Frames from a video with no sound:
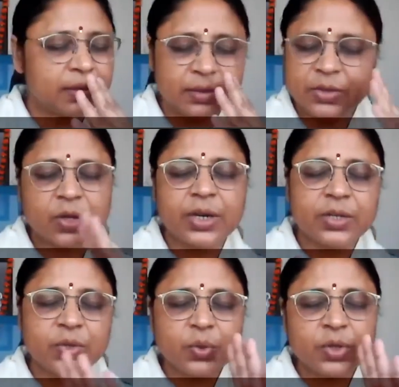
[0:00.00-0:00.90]
sorry,
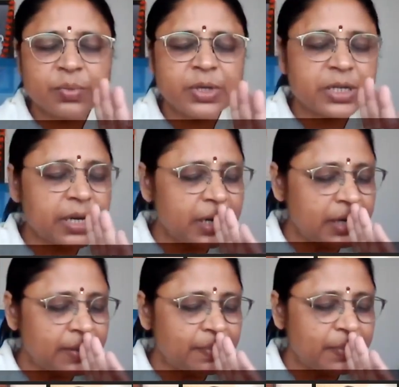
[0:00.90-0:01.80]
Sukshma
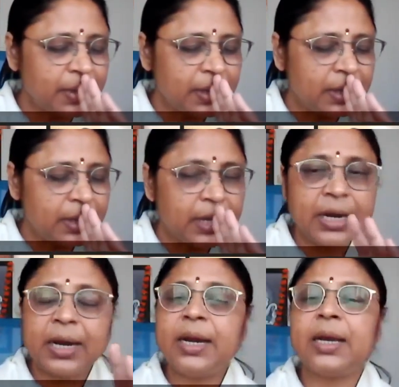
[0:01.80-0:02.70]
Shariram,
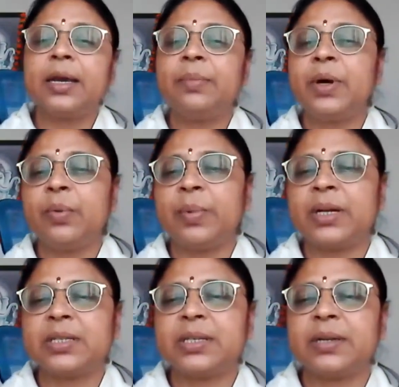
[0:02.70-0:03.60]
Hiranyagarbha
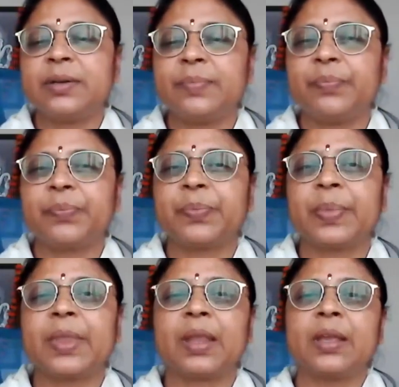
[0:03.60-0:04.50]
Upasana.
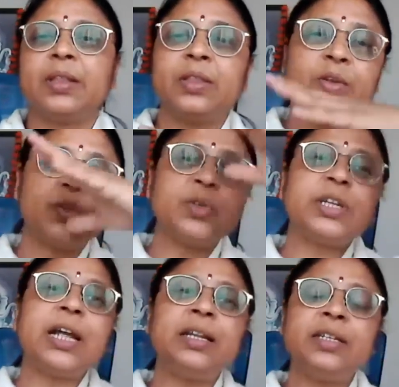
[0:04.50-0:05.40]
The
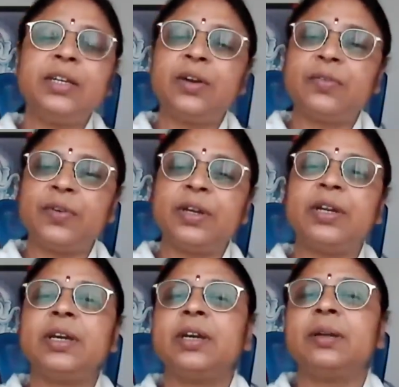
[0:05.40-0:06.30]
totality of
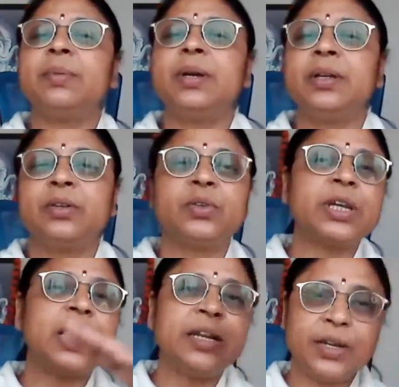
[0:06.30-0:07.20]
Hiranyagarbha,
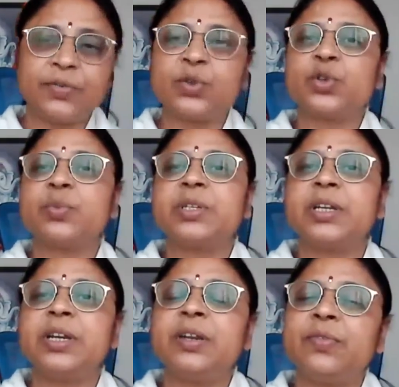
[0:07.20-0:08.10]
totality of Sukshma
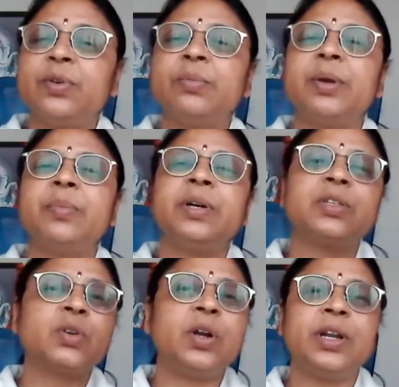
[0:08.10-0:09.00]
Sharir, if you remember, is
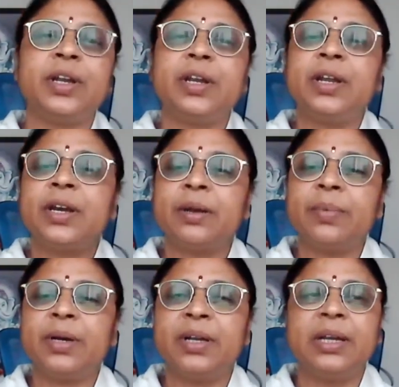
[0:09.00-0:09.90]
called
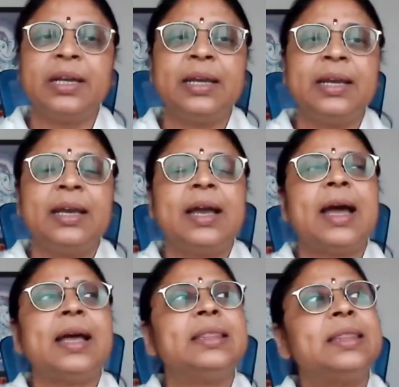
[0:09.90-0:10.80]
Hiranyagarbha.
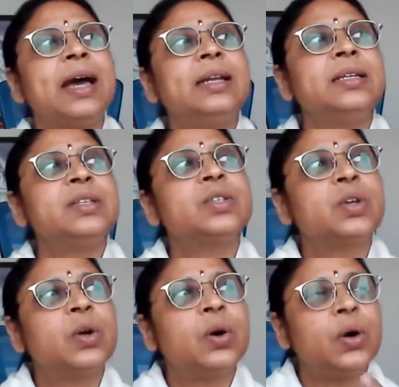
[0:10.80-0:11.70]
And that is
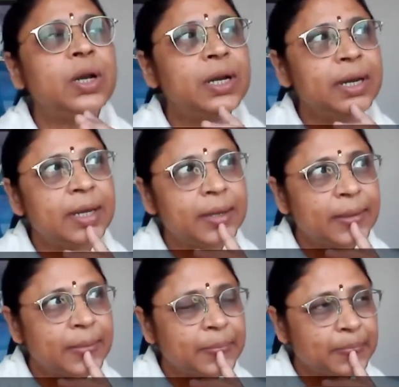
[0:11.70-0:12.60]
called um,